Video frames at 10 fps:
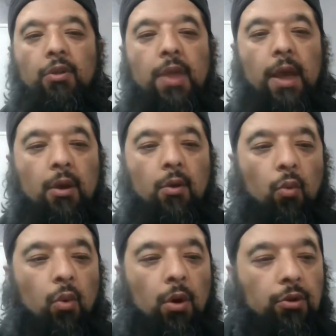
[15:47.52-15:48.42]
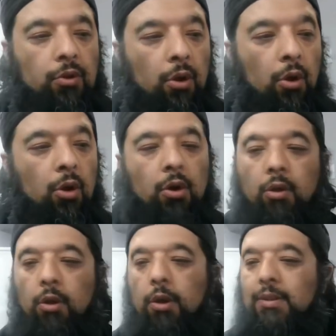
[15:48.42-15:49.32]
They want to look
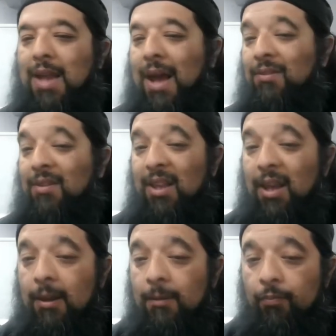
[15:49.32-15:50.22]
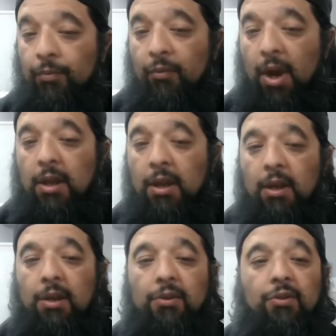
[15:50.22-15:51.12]
dazzling, right?
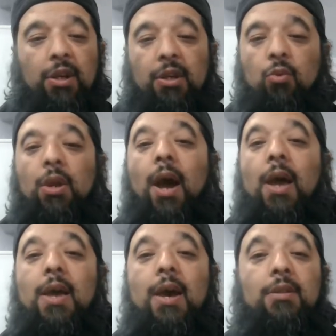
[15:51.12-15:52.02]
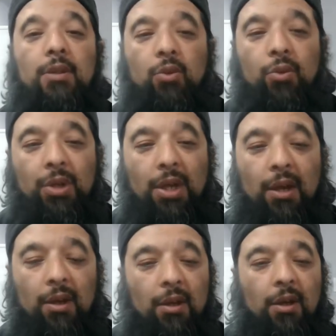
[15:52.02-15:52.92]
Zinatul hayat
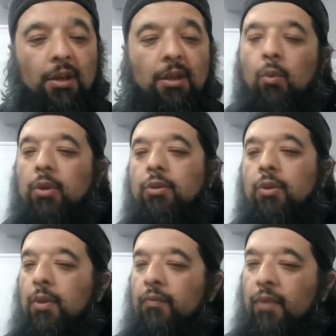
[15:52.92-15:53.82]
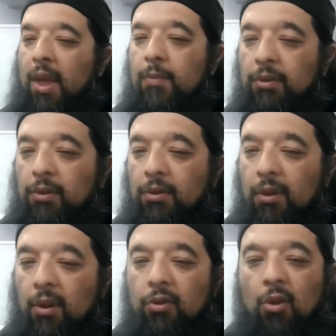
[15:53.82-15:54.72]
ad-dunya. They want to be famous.
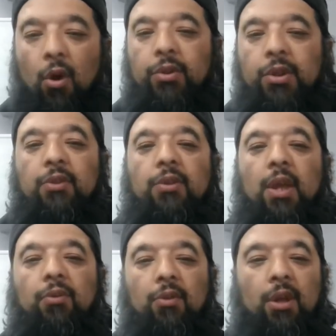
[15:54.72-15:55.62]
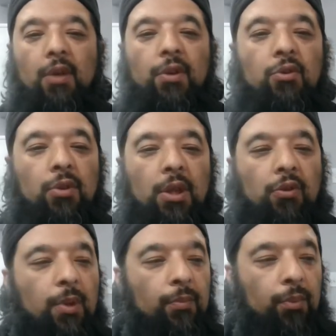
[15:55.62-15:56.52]
So all these things are given to
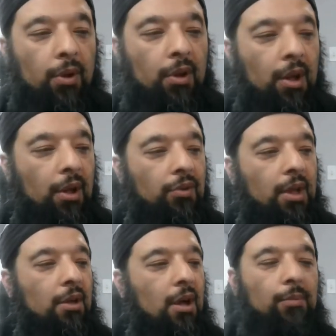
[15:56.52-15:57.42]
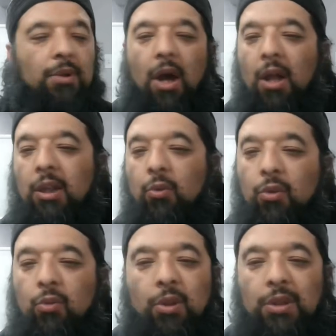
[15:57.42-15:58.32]
these people that come to
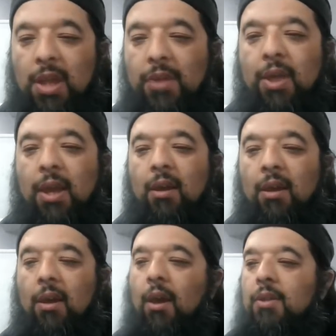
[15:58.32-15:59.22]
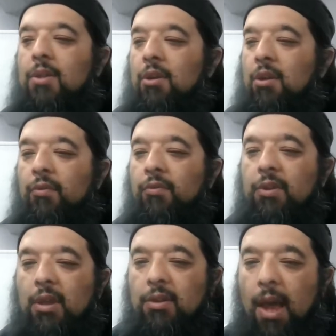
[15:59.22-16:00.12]
Hollywood with nothing. And then all of a
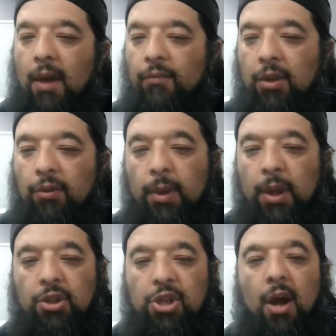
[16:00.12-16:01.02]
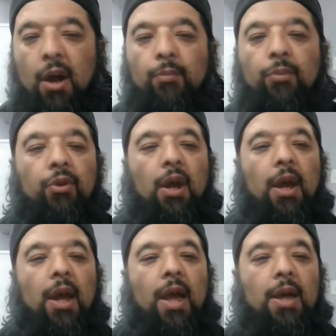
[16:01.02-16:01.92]
sudden they have these big jobs
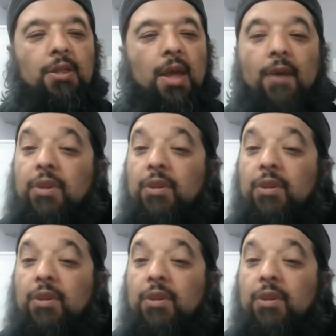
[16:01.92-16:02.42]
and they have